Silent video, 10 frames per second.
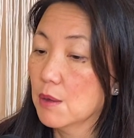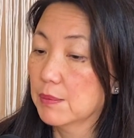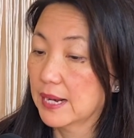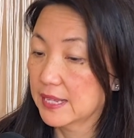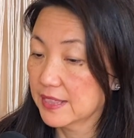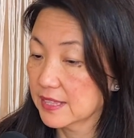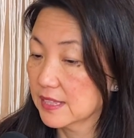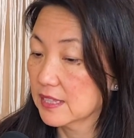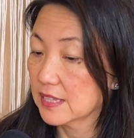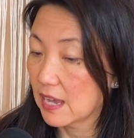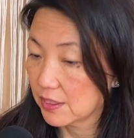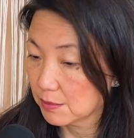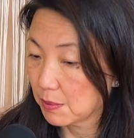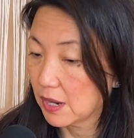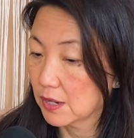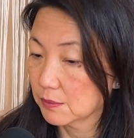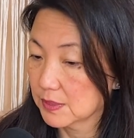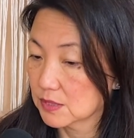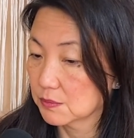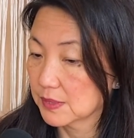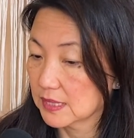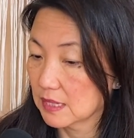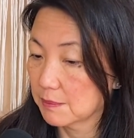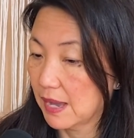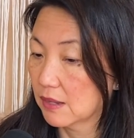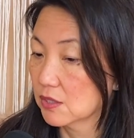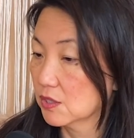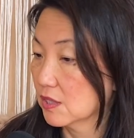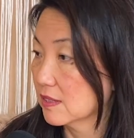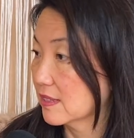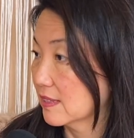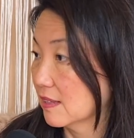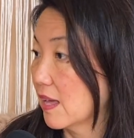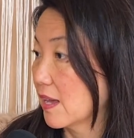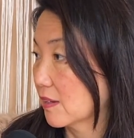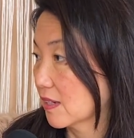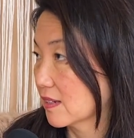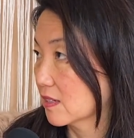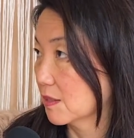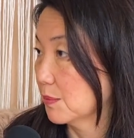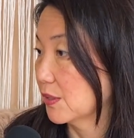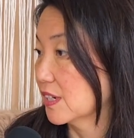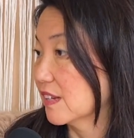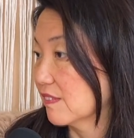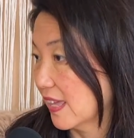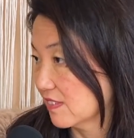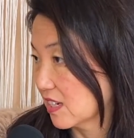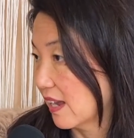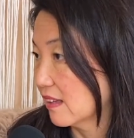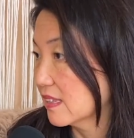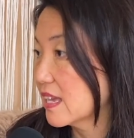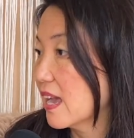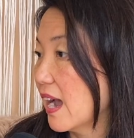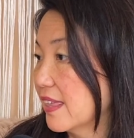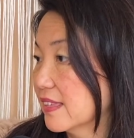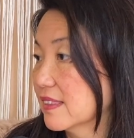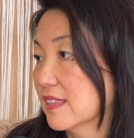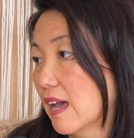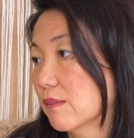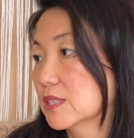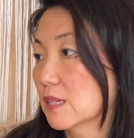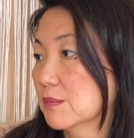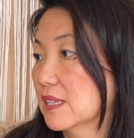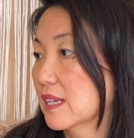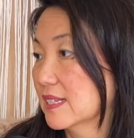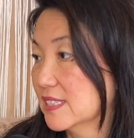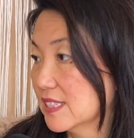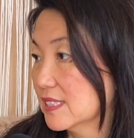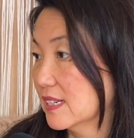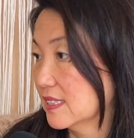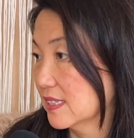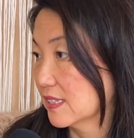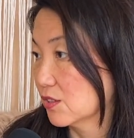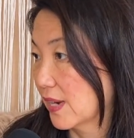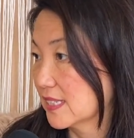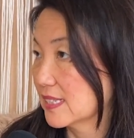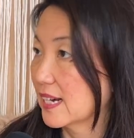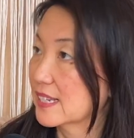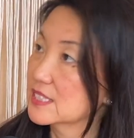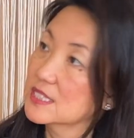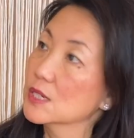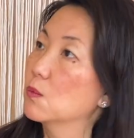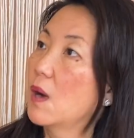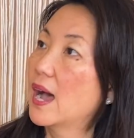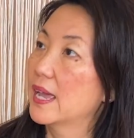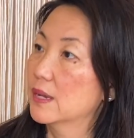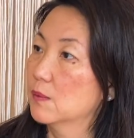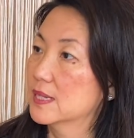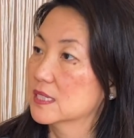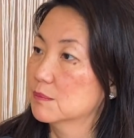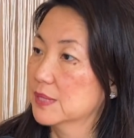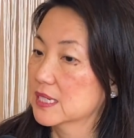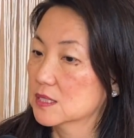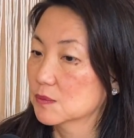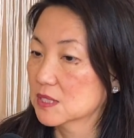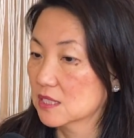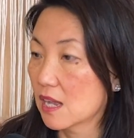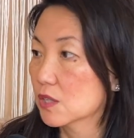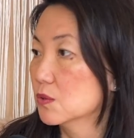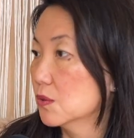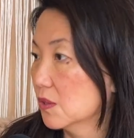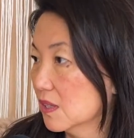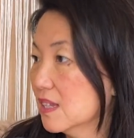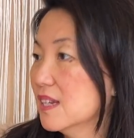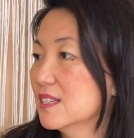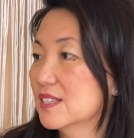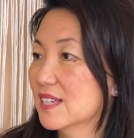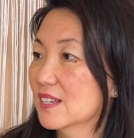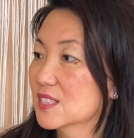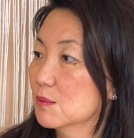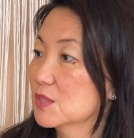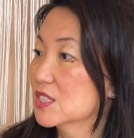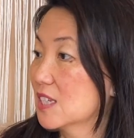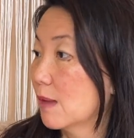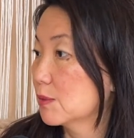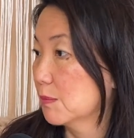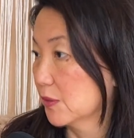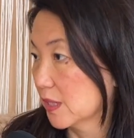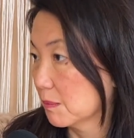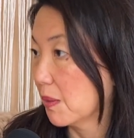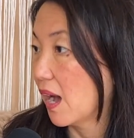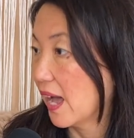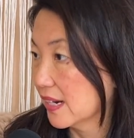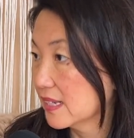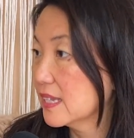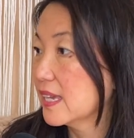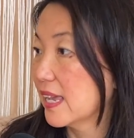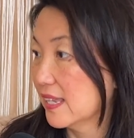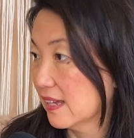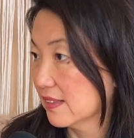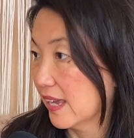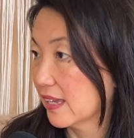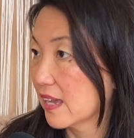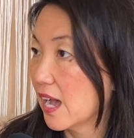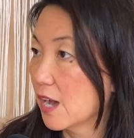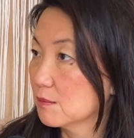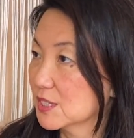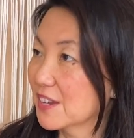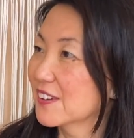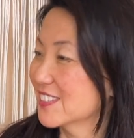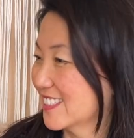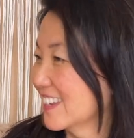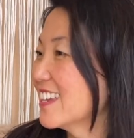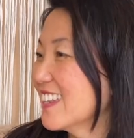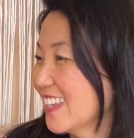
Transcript: But I think that the other part was really about the component of lifestyle. I think that was something that I just didn't see addressed, and I could see why it wasn't, because it's not cool to tell someone to stop smoking pot in LA. So it was